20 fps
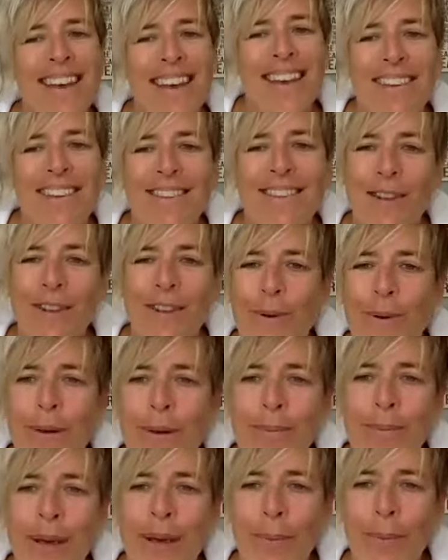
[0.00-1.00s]
Rena
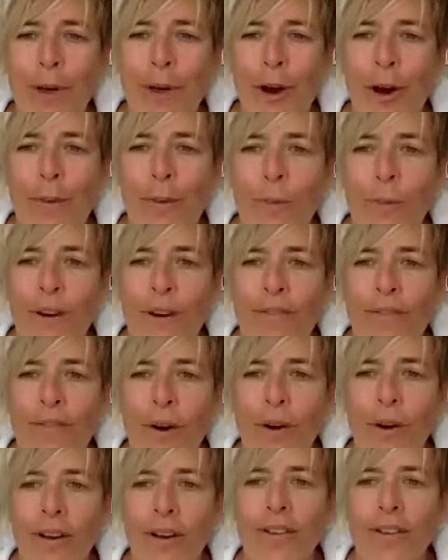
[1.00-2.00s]
says, when people
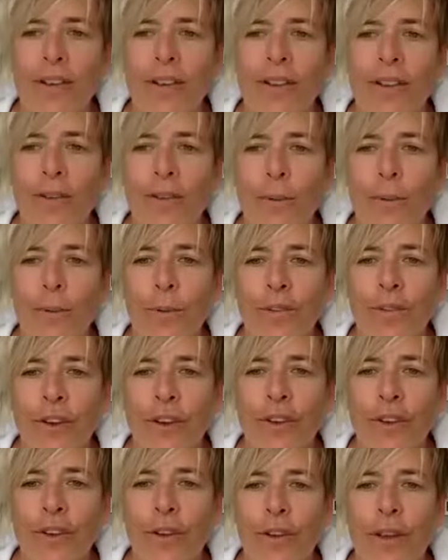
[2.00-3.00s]
are more focused on the
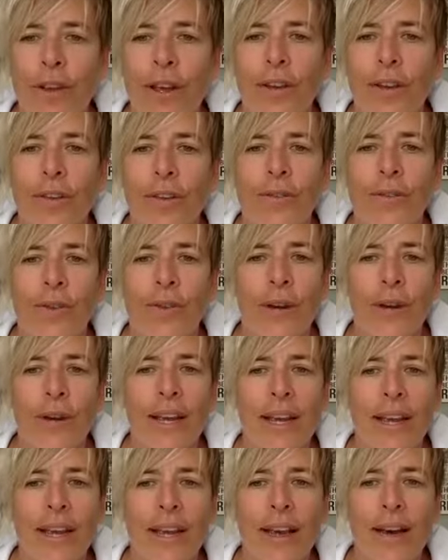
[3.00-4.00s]
superficial,
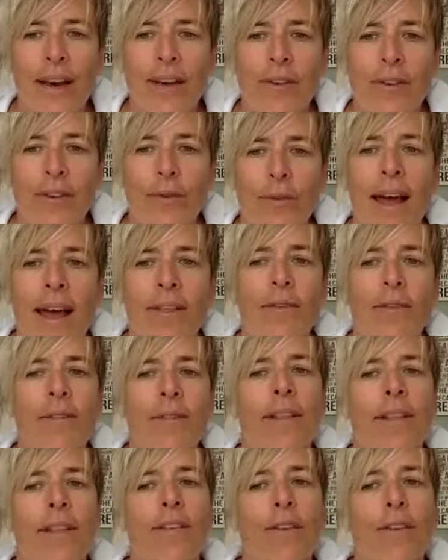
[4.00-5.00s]
it's food and gifts
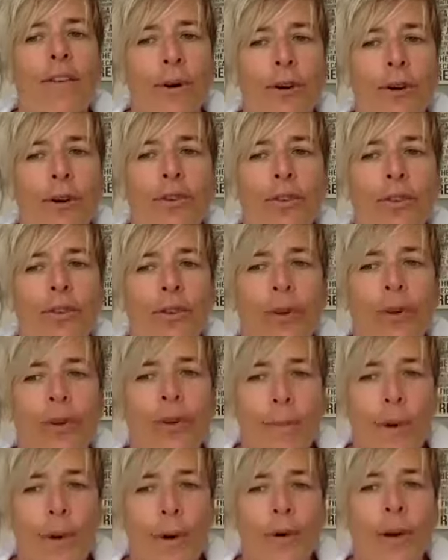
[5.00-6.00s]
rather than the
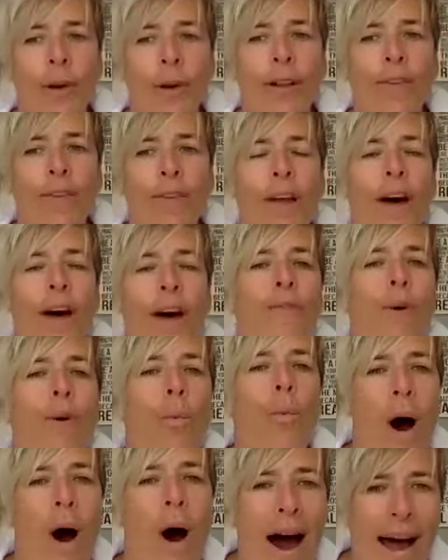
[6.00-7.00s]
spiritual components
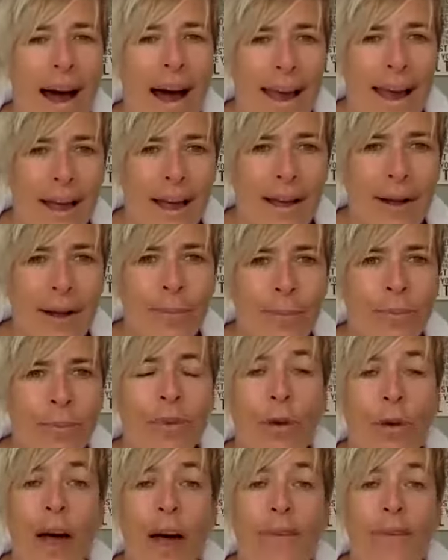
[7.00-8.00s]
of the why.
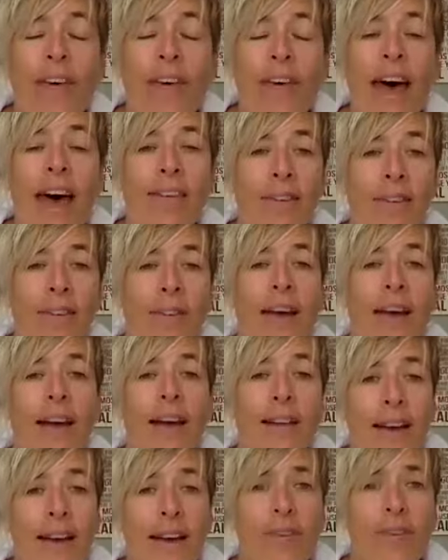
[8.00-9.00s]
So love that. So that
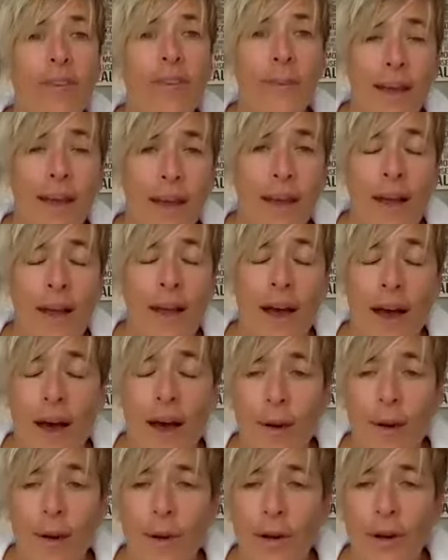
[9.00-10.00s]
can definitely be
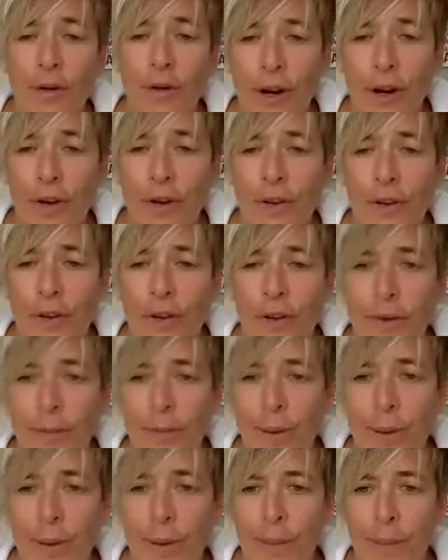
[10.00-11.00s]
a trigger for some
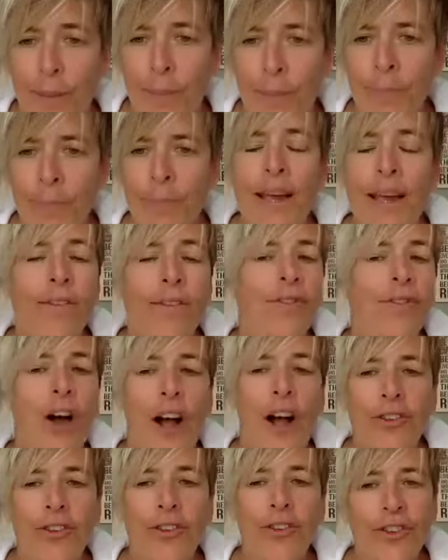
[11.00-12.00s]
people. And
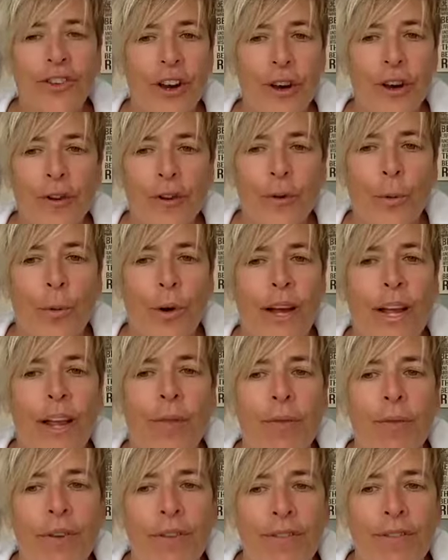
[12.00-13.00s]
Dawn shares, working
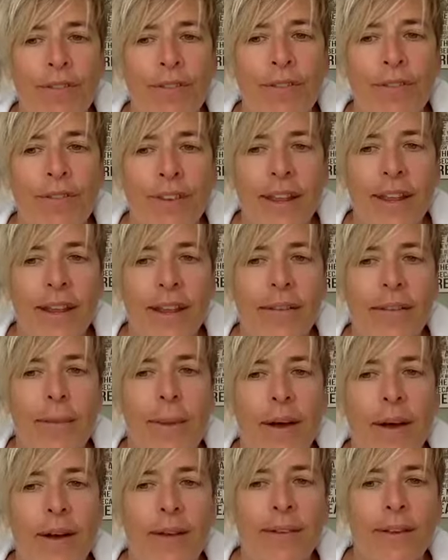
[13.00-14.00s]
through feelings about
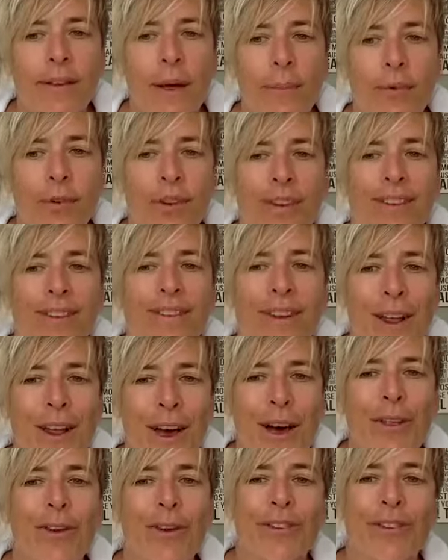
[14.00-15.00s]
assumptions and
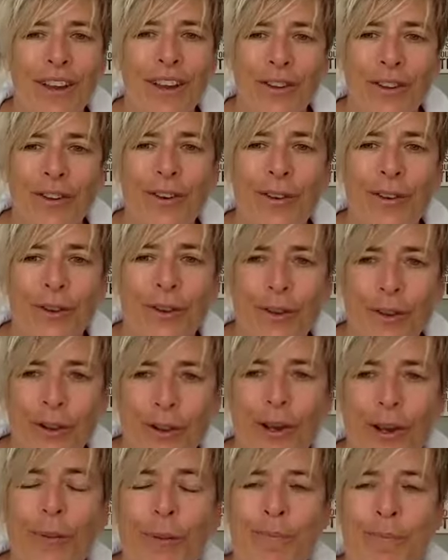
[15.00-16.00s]
others' issues.
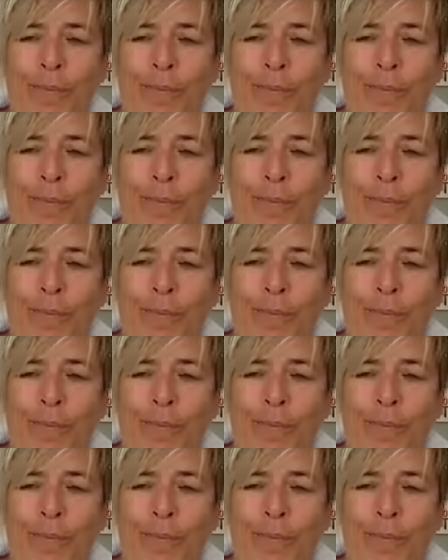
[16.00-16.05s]
Good.